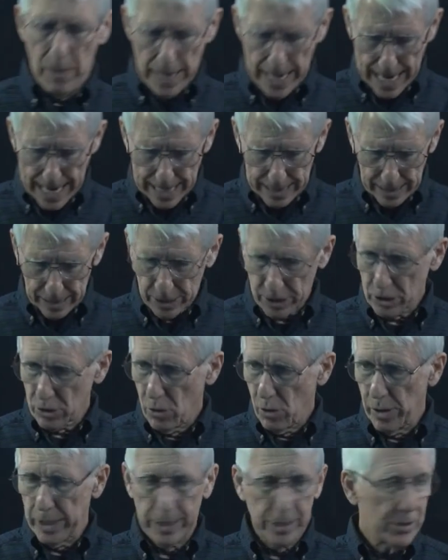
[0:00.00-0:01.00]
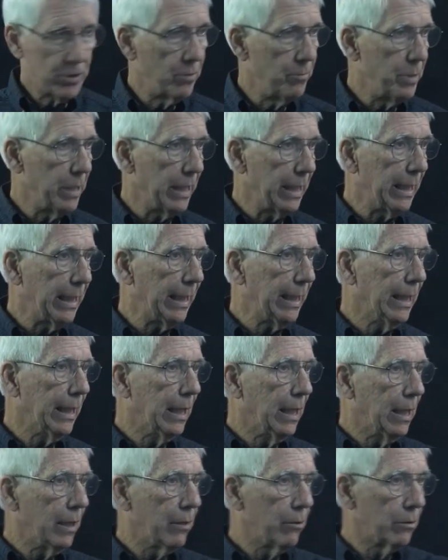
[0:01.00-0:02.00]
that is going to be
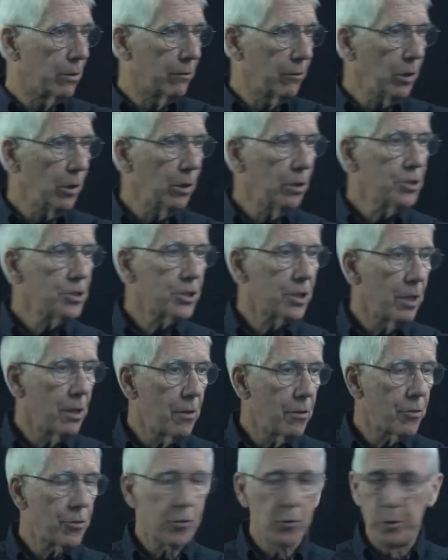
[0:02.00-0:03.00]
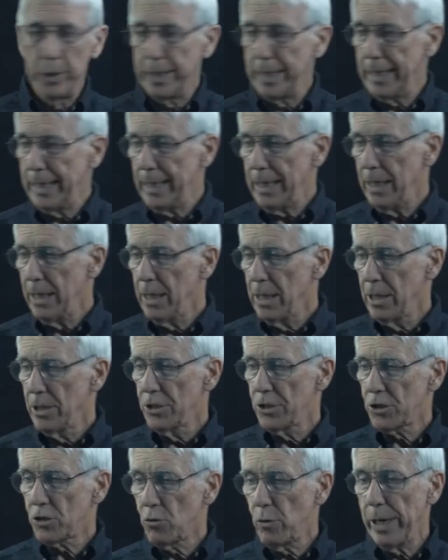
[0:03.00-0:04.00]
the reverse, 3
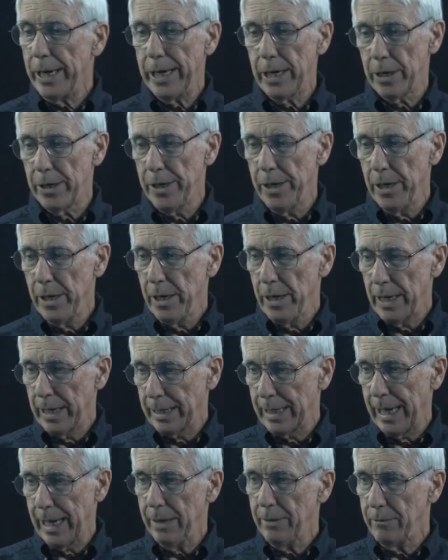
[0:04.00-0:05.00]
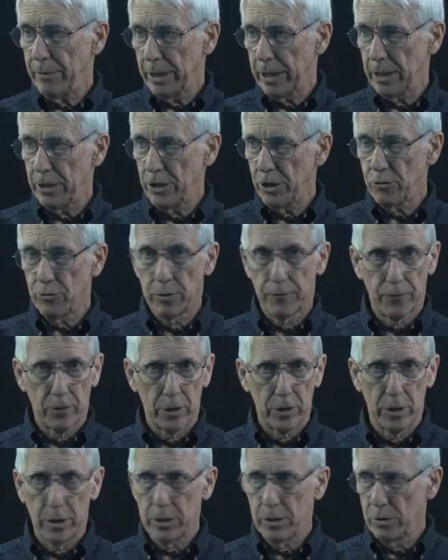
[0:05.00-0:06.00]
squared. Again, we can just
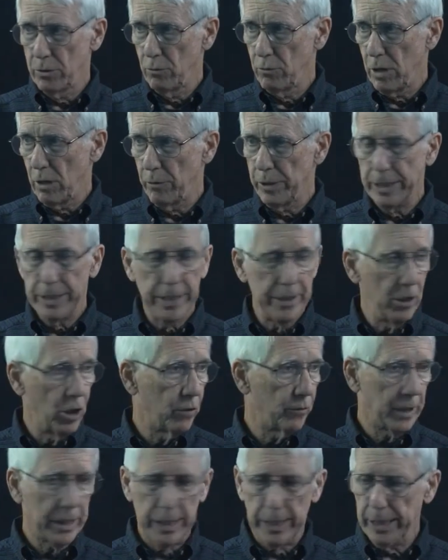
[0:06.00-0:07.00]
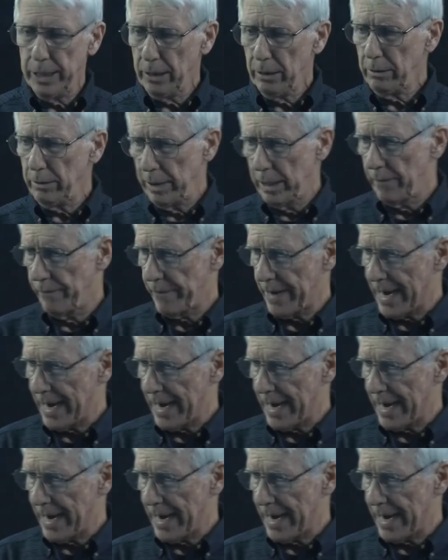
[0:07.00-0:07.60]
refer to what we did over here. In